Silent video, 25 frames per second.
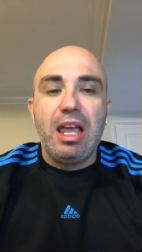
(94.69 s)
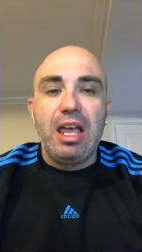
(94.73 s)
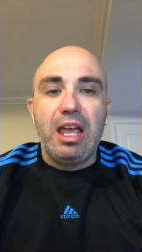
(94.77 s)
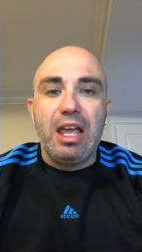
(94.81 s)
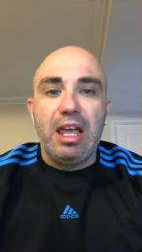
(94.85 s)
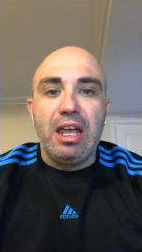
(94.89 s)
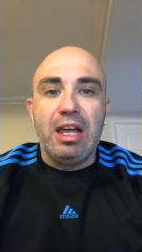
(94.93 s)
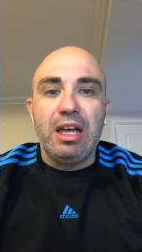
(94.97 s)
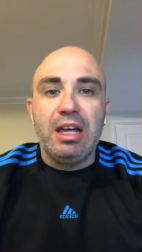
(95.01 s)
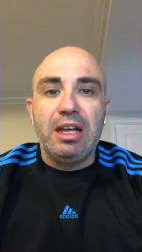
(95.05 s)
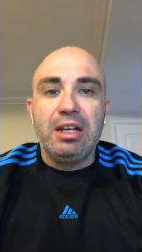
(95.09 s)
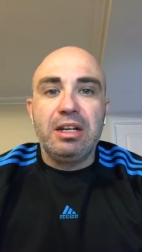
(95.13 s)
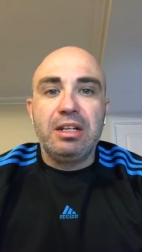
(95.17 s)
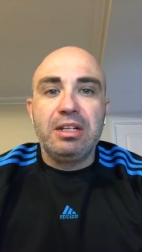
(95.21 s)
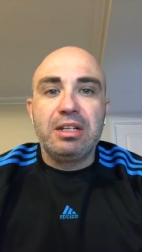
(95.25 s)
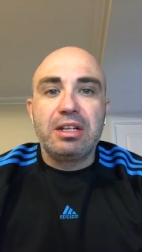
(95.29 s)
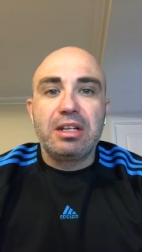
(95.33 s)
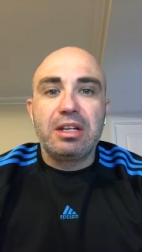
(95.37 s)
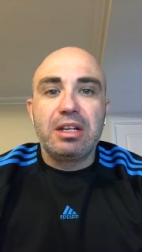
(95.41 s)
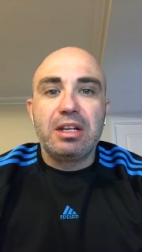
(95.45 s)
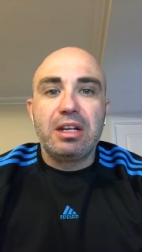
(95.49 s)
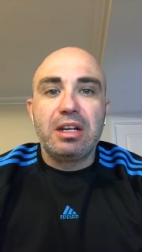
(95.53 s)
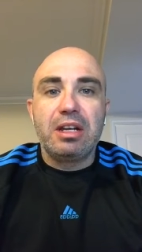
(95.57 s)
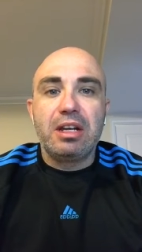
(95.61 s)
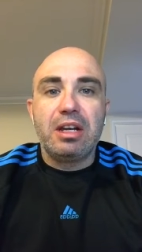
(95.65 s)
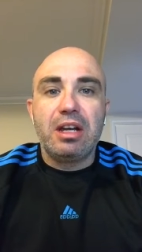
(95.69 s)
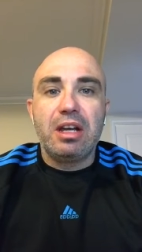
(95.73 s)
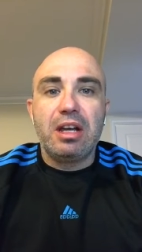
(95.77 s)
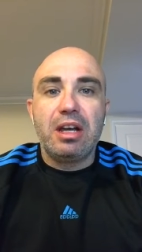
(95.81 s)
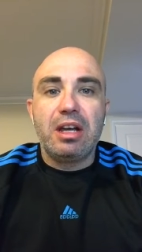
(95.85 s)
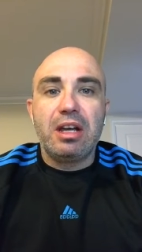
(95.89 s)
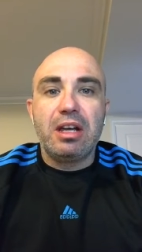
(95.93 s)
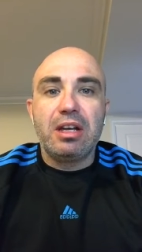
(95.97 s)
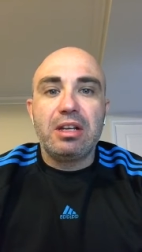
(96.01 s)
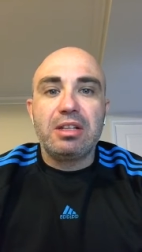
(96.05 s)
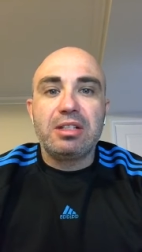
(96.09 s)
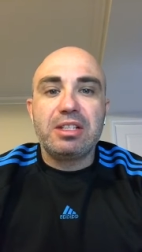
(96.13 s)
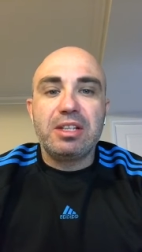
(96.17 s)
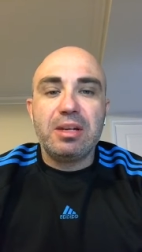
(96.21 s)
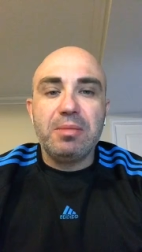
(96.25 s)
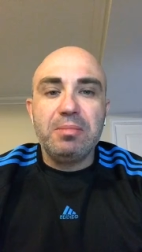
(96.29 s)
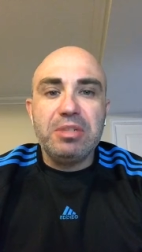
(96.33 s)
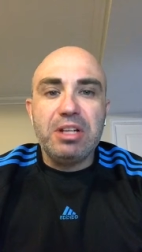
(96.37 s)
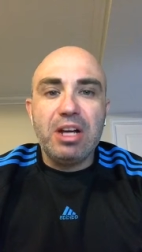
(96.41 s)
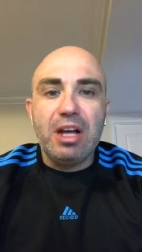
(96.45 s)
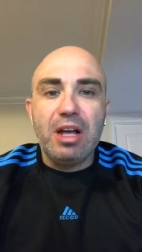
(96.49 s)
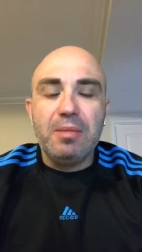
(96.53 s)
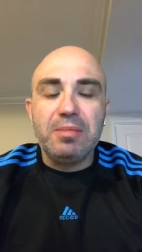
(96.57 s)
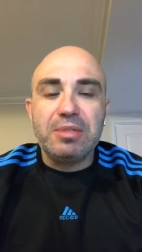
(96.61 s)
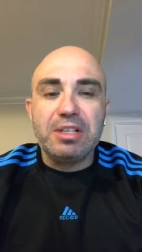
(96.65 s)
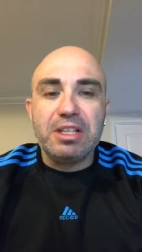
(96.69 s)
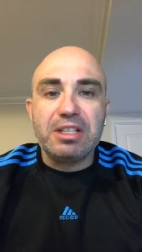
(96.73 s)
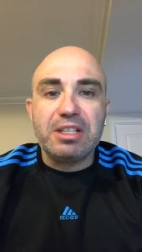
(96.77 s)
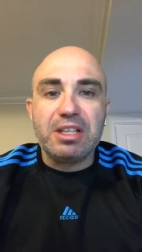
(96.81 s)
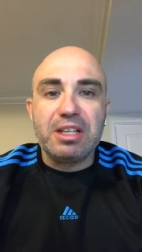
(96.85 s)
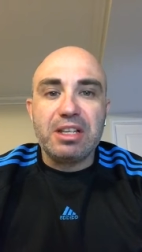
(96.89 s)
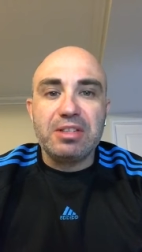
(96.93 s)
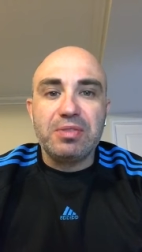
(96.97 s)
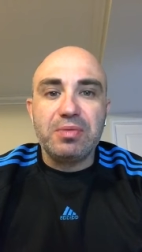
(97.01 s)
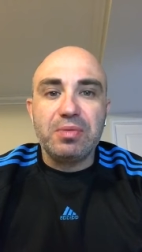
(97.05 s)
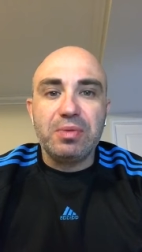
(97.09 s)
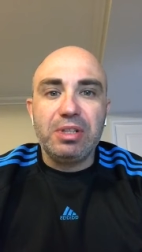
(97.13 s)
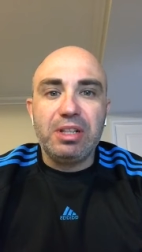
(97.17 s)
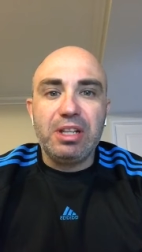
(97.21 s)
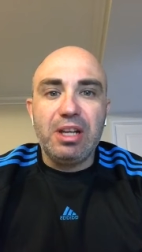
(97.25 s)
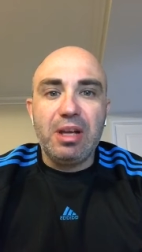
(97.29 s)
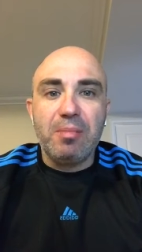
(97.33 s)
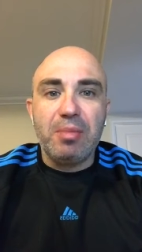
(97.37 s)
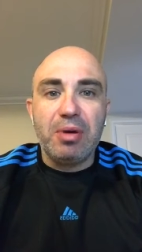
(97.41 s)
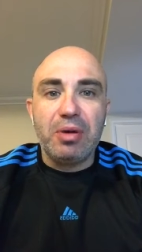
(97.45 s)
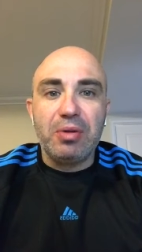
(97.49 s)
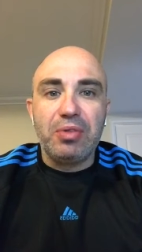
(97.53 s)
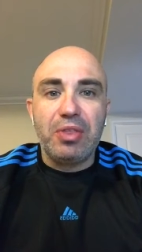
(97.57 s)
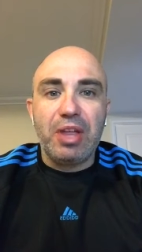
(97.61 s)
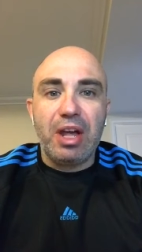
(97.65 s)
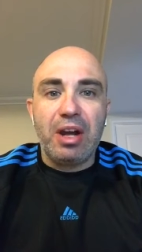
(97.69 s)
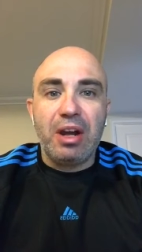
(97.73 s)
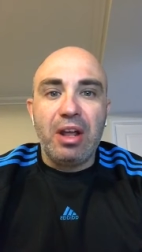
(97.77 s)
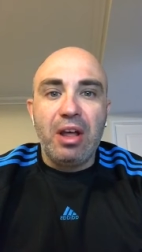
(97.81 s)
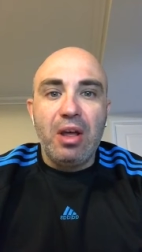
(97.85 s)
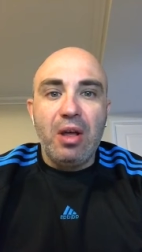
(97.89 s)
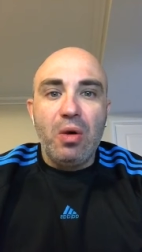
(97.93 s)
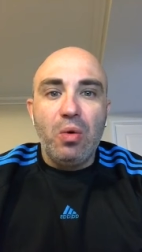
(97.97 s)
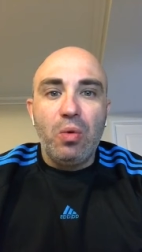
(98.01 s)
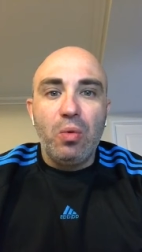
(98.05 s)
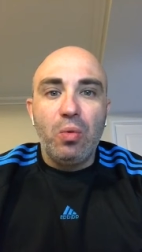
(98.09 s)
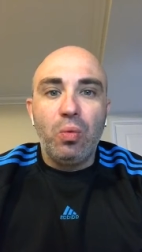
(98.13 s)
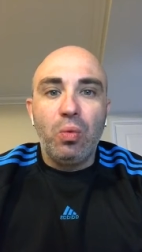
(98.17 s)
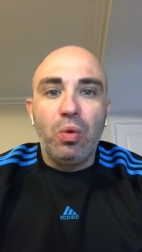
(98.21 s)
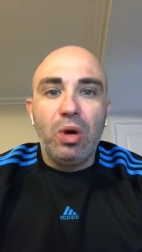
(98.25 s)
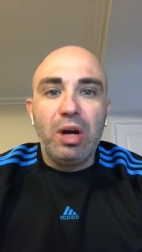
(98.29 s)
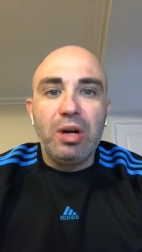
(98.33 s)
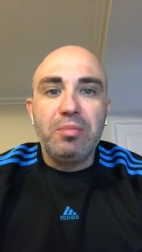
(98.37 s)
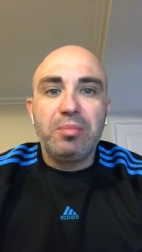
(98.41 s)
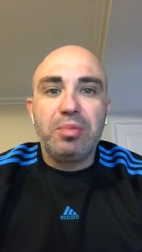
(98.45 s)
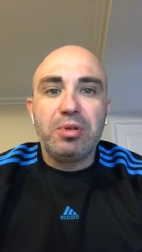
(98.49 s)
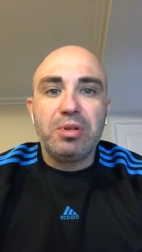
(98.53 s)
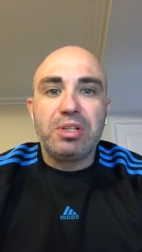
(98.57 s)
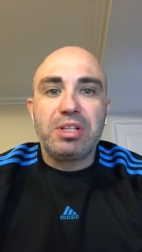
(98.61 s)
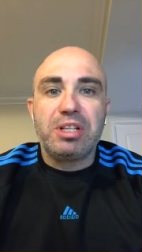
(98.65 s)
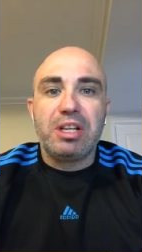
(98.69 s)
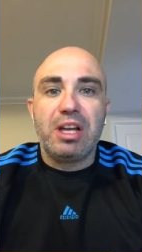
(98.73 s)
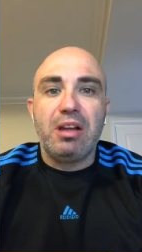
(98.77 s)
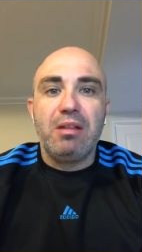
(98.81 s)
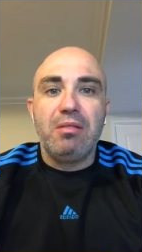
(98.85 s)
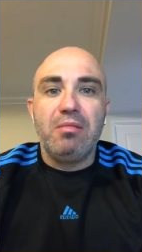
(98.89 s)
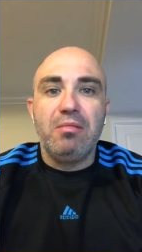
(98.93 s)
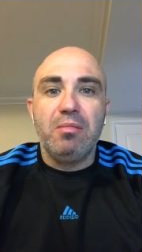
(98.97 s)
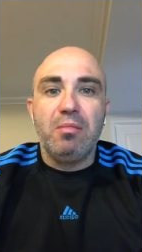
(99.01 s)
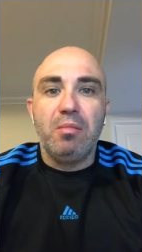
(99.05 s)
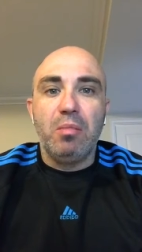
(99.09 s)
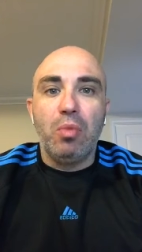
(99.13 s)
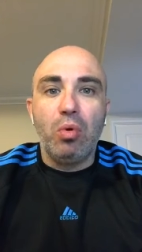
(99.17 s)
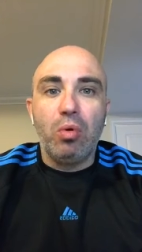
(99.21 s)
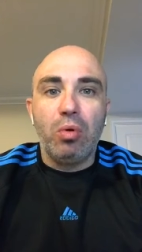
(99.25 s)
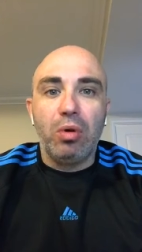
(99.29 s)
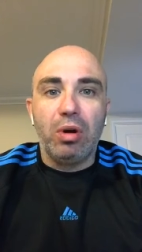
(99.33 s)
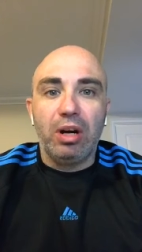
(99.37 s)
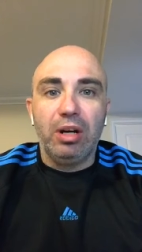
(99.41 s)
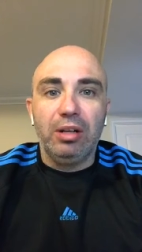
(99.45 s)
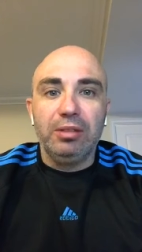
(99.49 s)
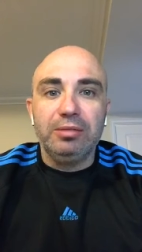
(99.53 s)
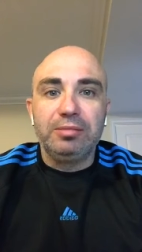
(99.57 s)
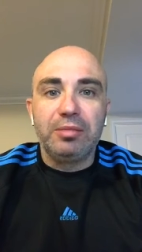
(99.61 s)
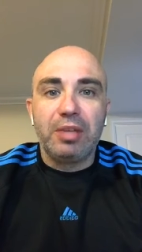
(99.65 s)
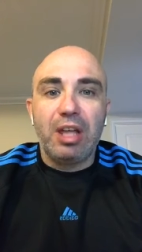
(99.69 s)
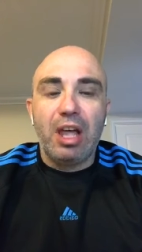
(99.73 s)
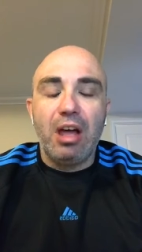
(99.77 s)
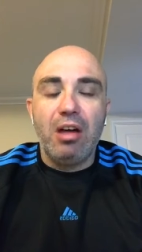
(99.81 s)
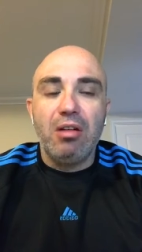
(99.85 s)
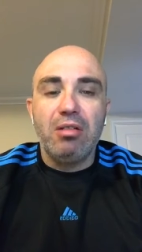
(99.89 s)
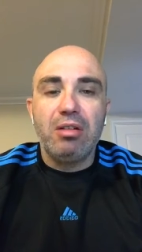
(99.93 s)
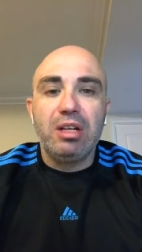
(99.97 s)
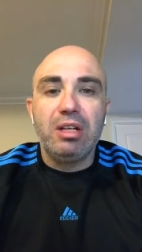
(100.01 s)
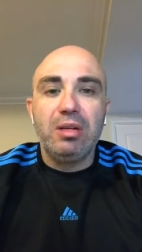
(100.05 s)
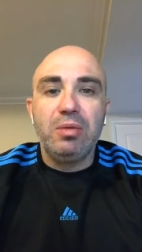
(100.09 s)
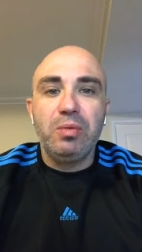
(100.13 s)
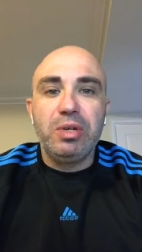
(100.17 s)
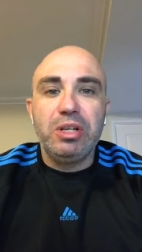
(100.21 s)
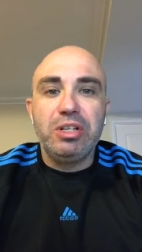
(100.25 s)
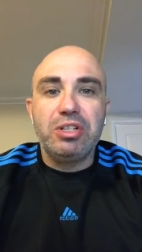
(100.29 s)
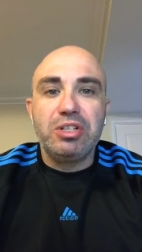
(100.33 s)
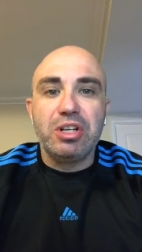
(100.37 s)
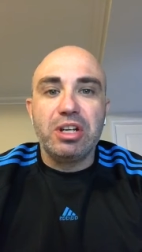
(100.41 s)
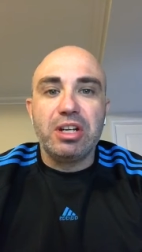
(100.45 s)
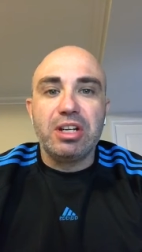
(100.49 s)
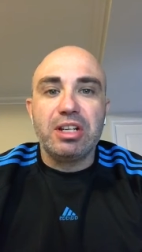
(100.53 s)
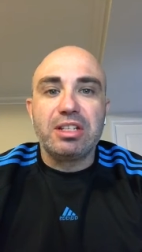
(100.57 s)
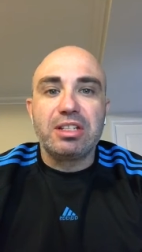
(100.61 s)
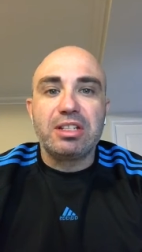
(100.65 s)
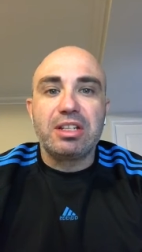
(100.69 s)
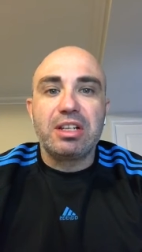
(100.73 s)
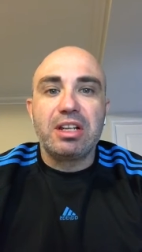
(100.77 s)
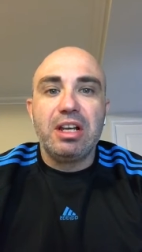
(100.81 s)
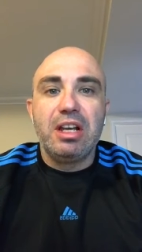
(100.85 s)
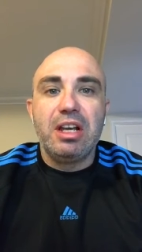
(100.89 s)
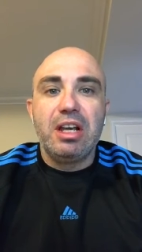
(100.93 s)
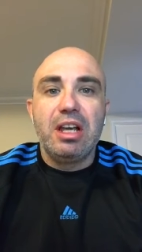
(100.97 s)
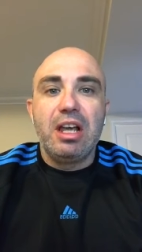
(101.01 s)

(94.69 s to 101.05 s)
And sometimes it's, it's really about that 1% more. How can we just